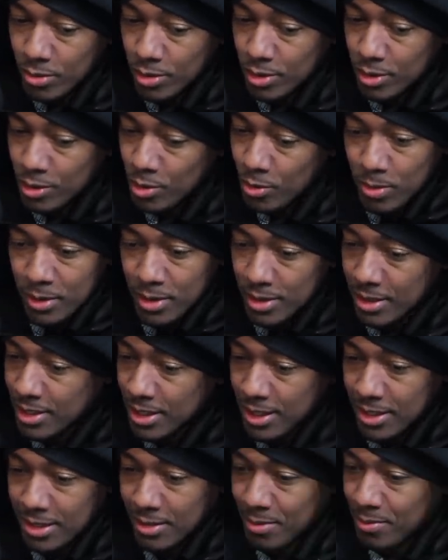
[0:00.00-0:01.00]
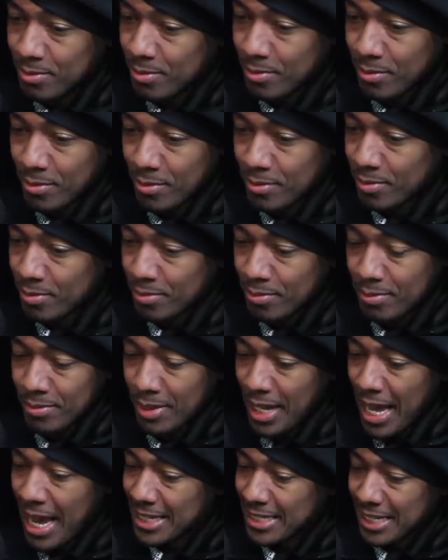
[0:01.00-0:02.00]
You've been just
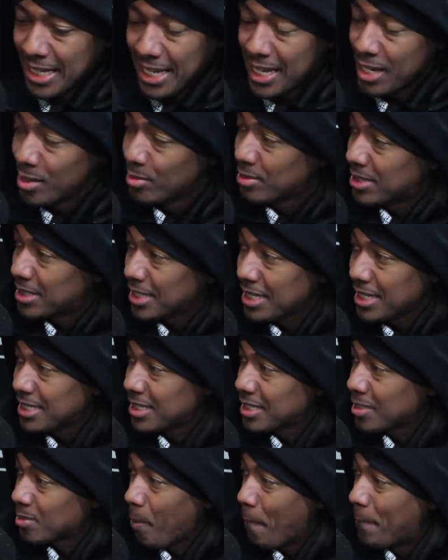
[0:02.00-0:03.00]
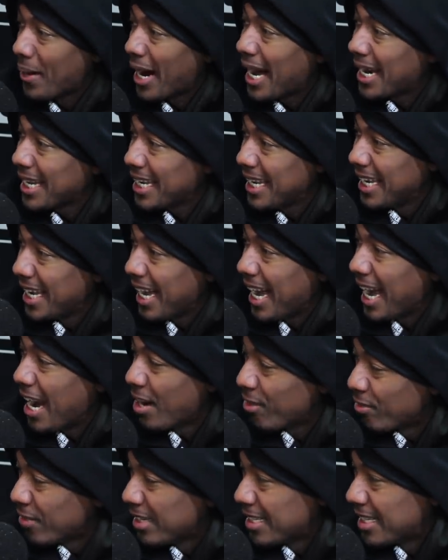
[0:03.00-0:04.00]
as an MC just bodying
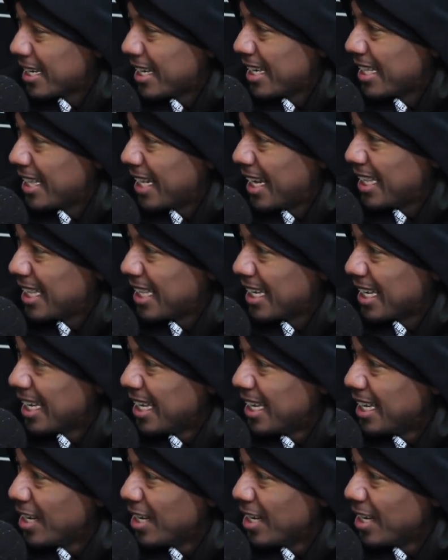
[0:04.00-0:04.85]
everything lately.